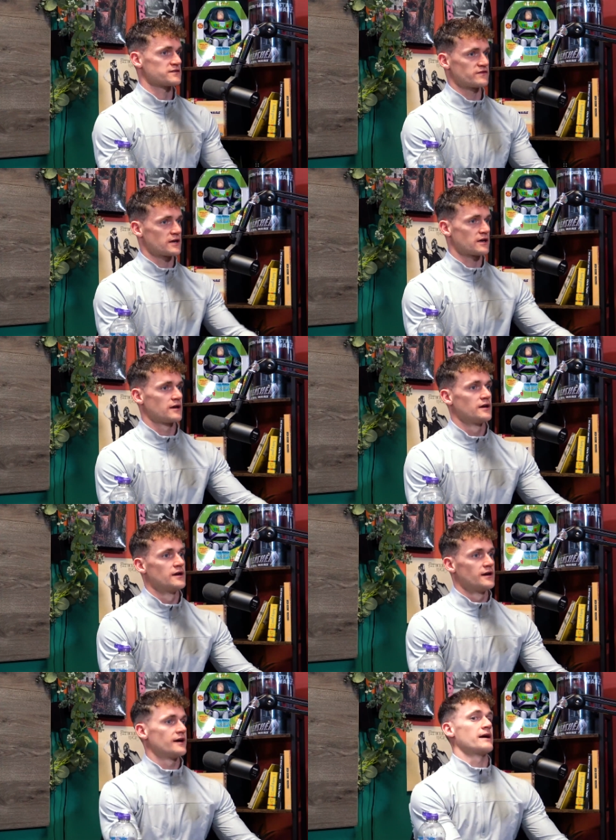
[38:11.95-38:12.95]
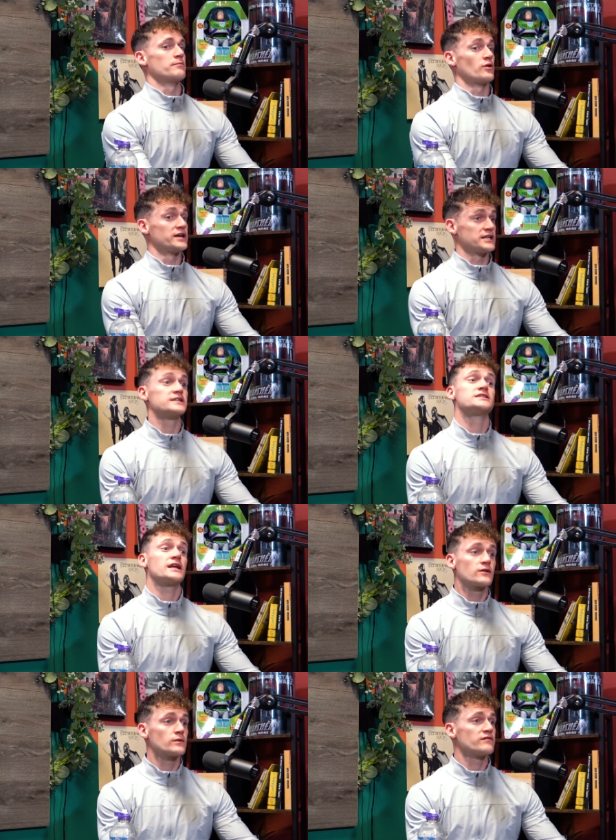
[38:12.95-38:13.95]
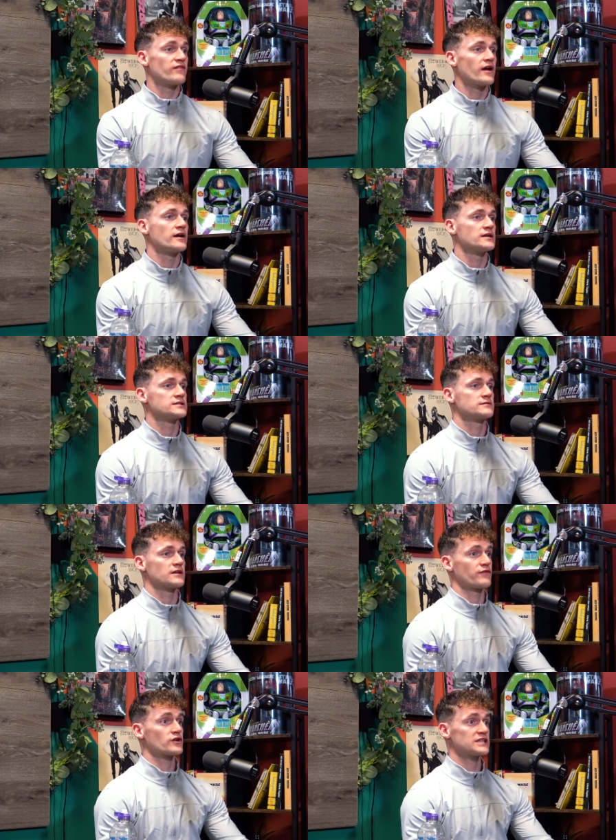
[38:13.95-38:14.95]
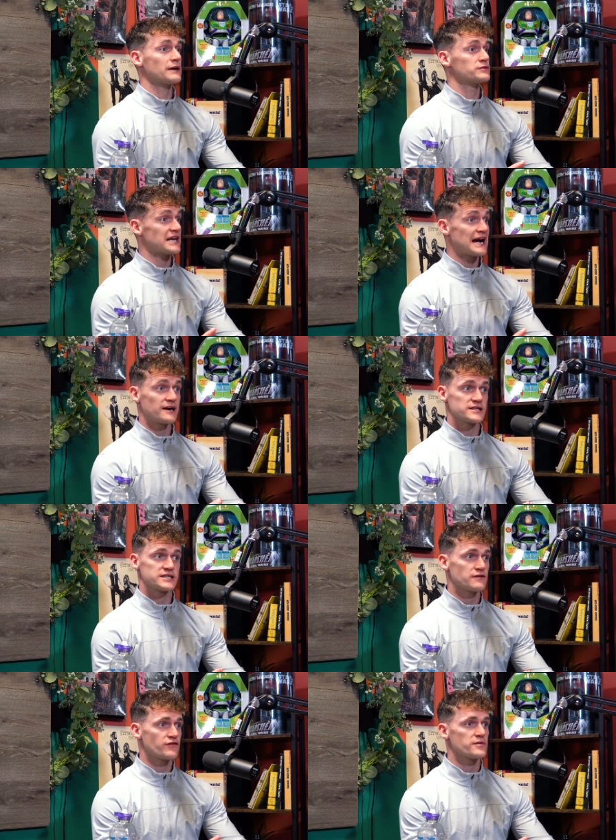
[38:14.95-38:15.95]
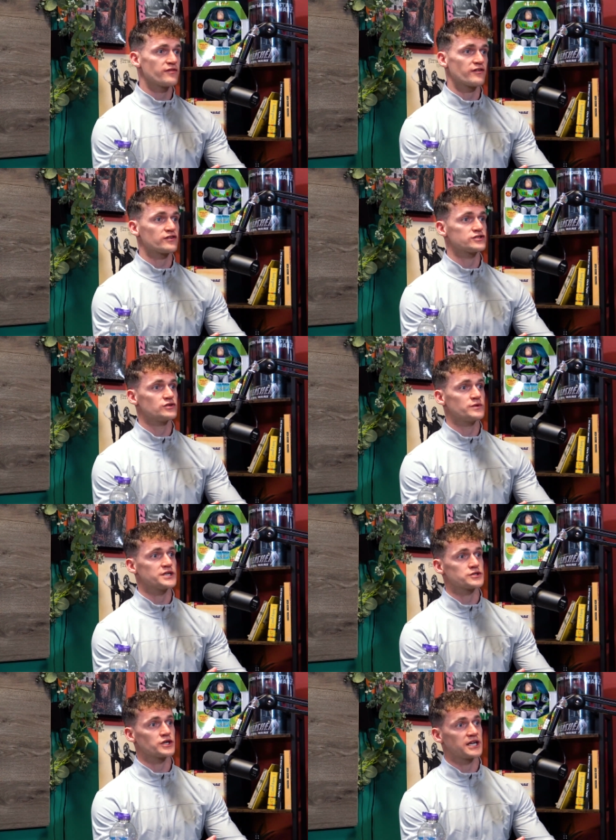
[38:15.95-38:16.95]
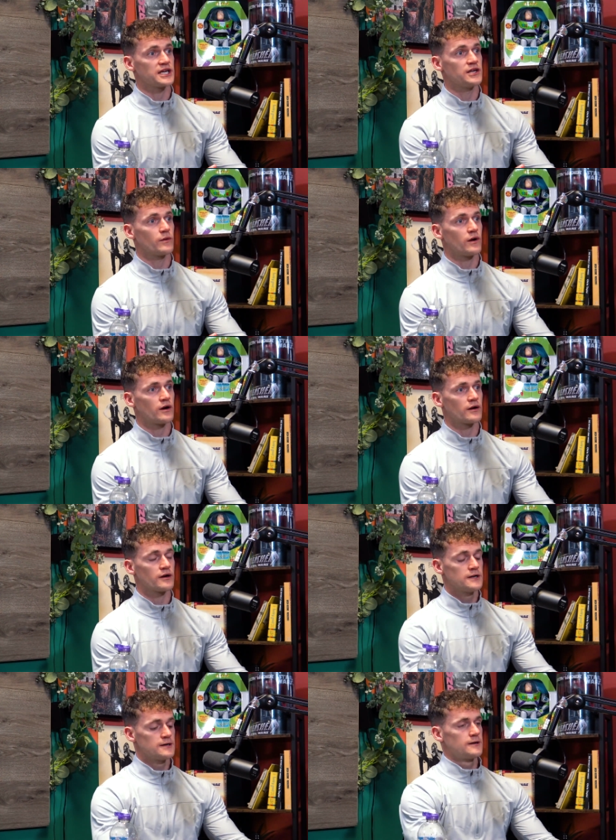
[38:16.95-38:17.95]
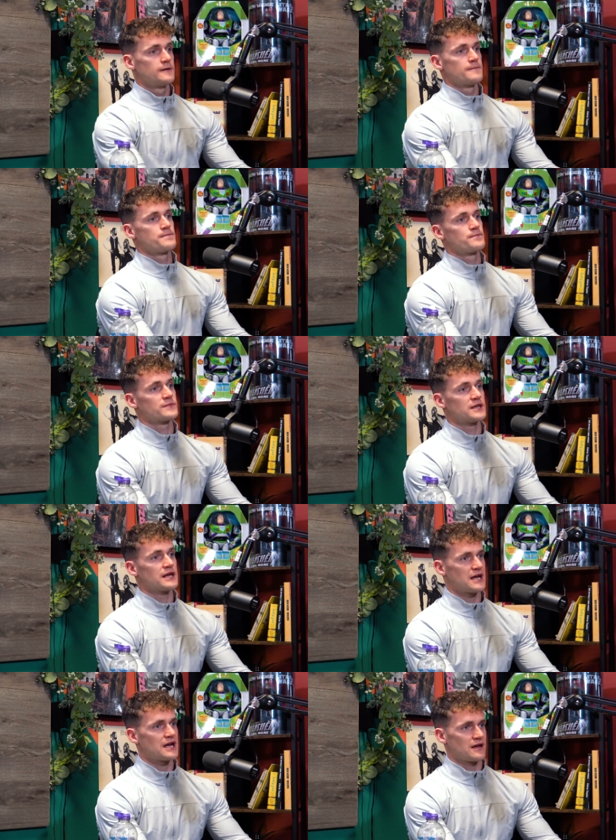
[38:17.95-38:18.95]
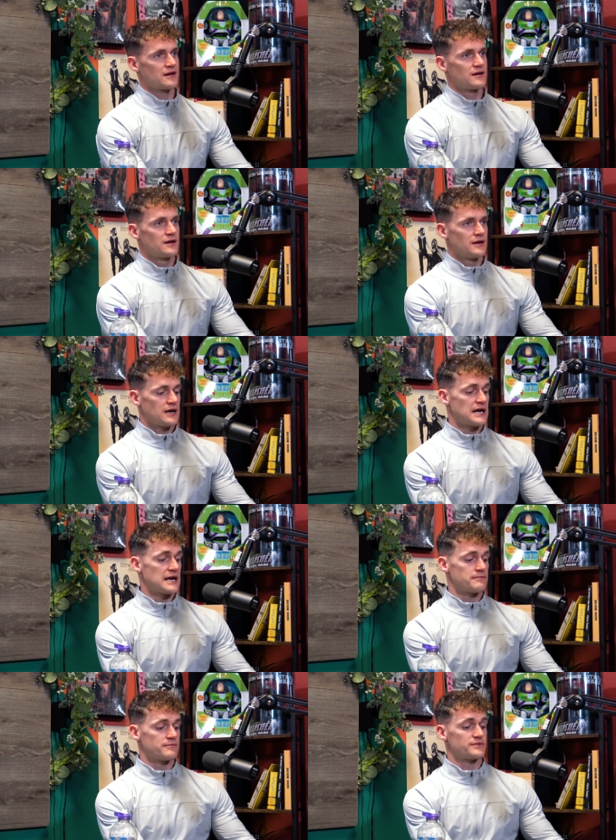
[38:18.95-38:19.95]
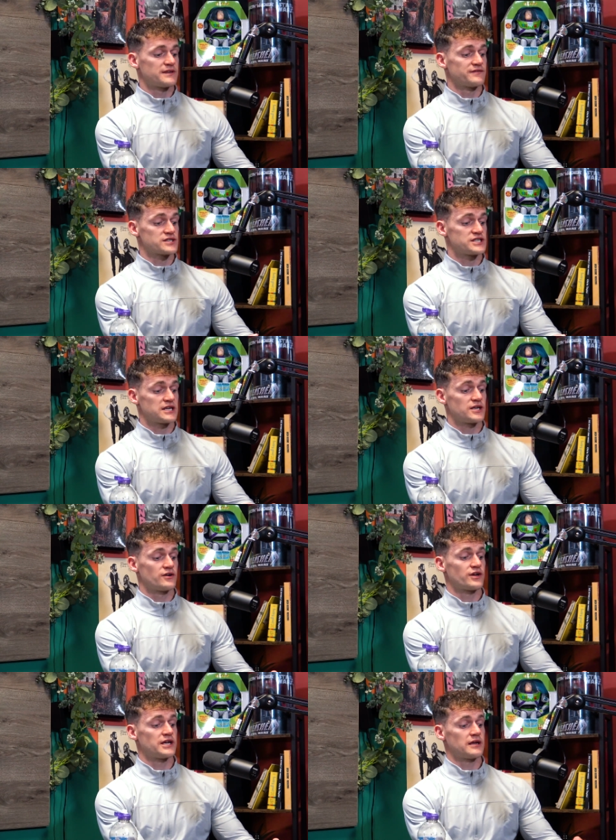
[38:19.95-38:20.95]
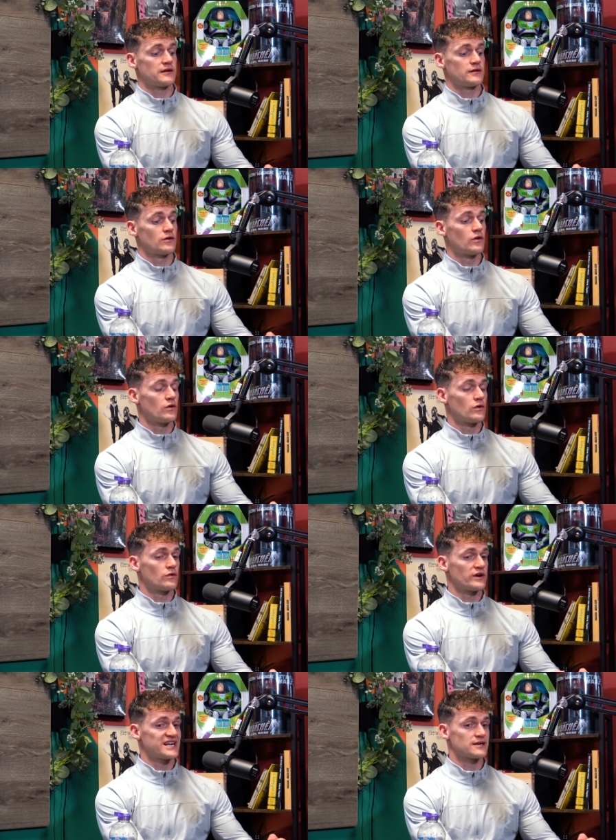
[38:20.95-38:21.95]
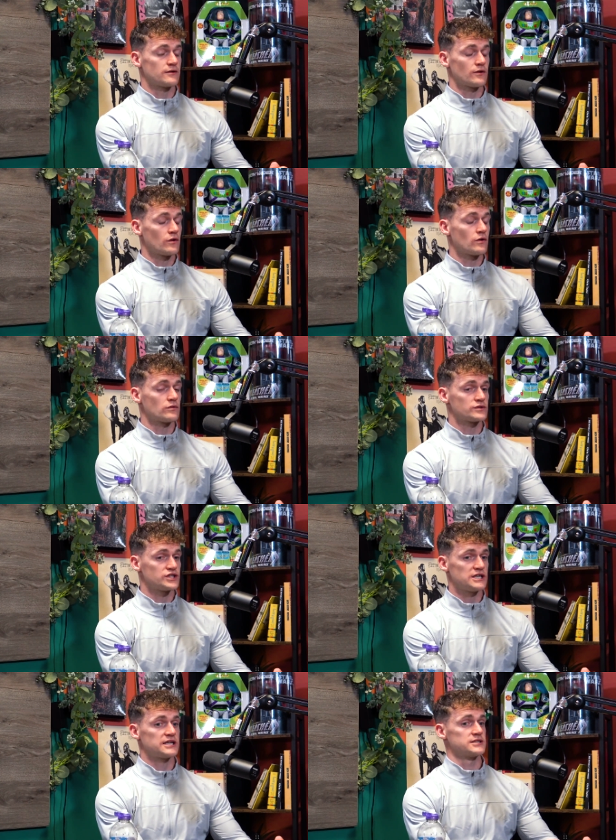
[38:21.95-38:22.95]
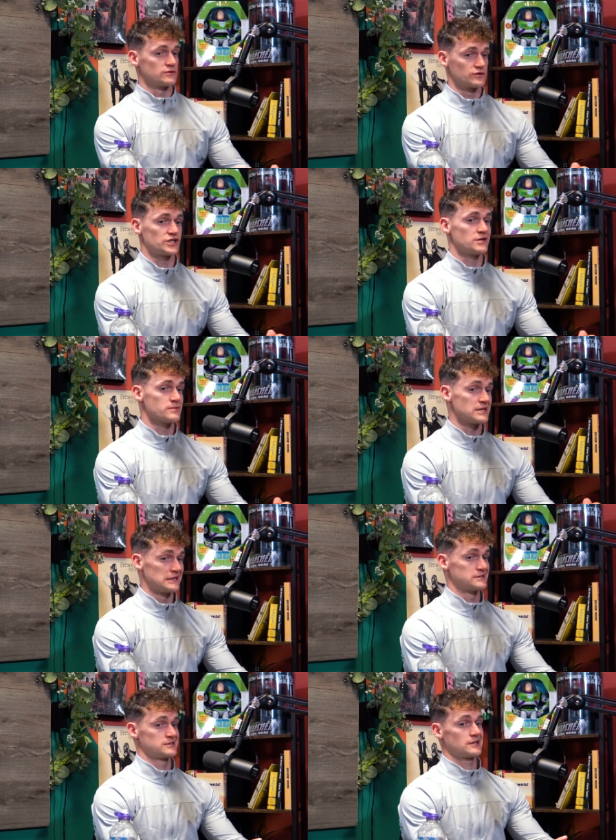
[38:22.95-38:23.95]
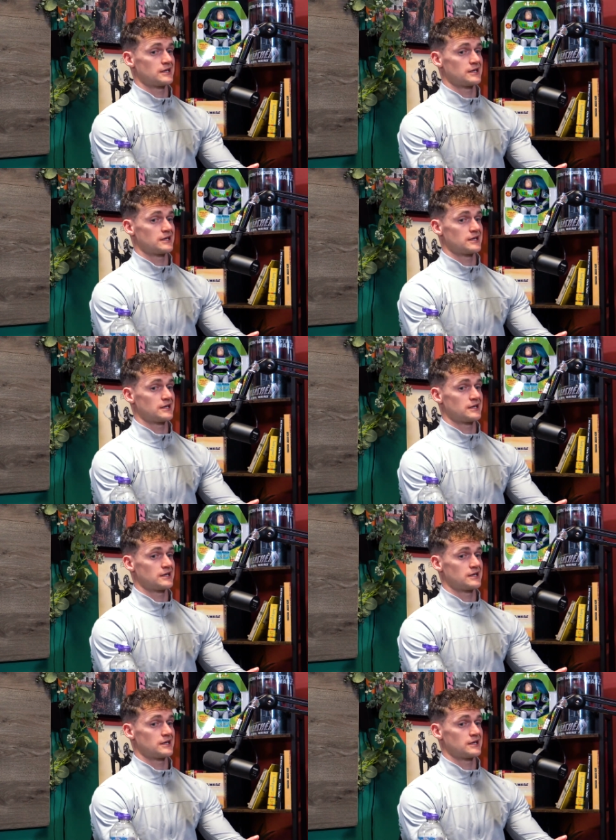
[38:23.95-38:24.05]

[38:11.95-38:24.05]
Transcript: Yeah. yeah. Um, but I did stick to it. In fairness, mm. the first that was the hardest thing for me for the first two yeah. weeks of trying to get in the water. You bloated. Yeah. Yeah. Um, you have to stick to your diet. No rest, no cheat days, no cheap meals.